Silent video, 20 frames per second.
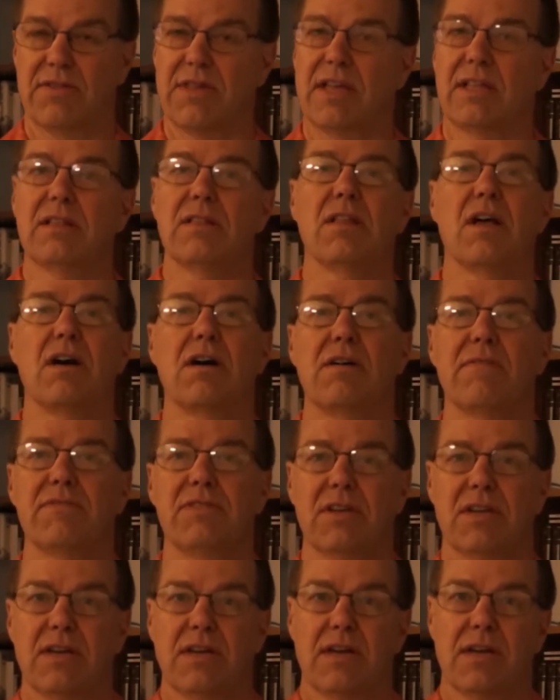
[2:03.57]
They
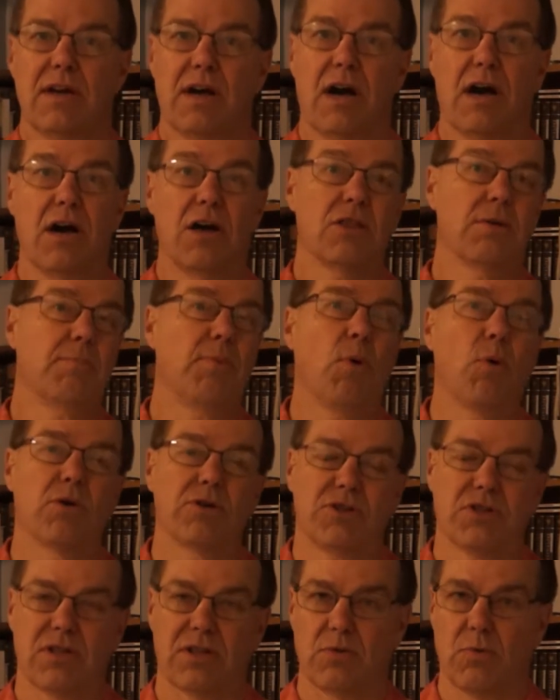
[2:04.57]
loved the
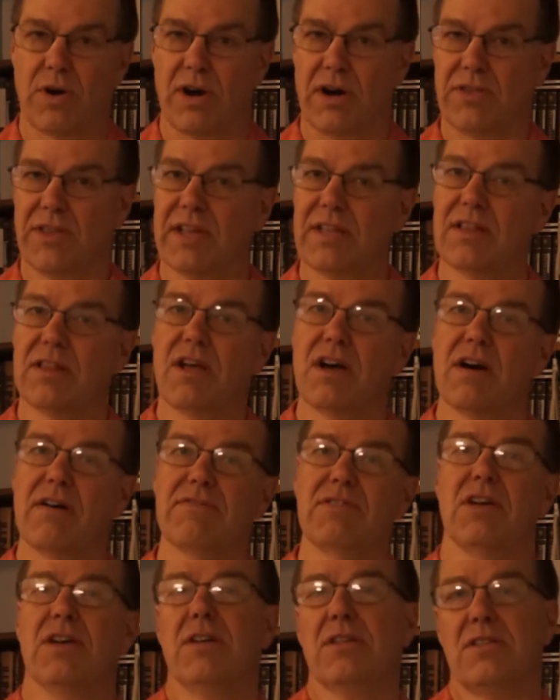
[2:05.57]
porcelainware, they
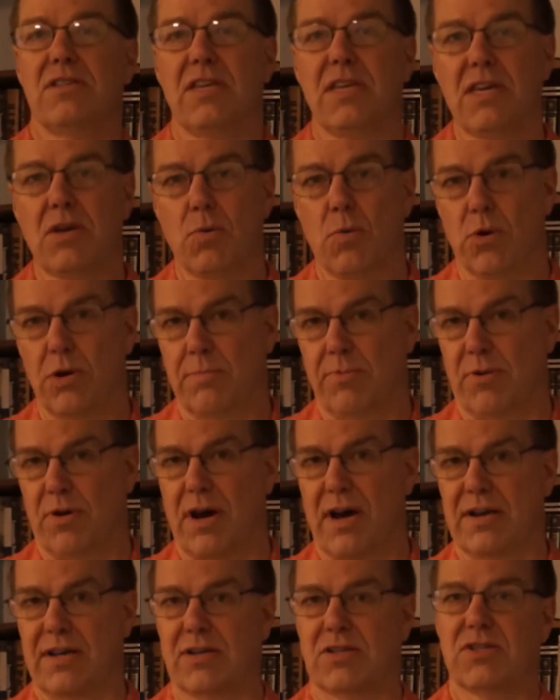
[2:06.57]
loved teakwood
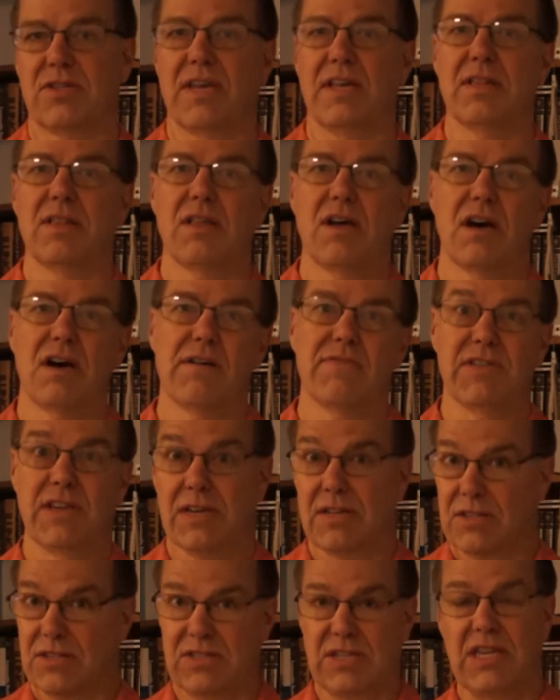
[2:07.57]
products, they loved
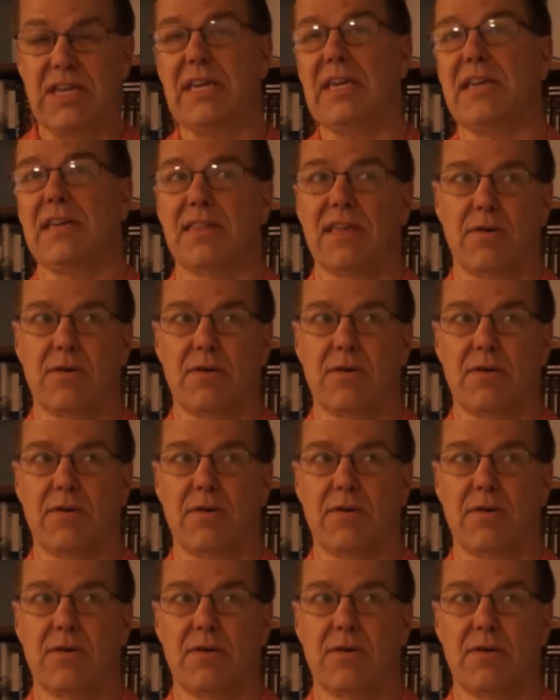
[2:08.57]
tea.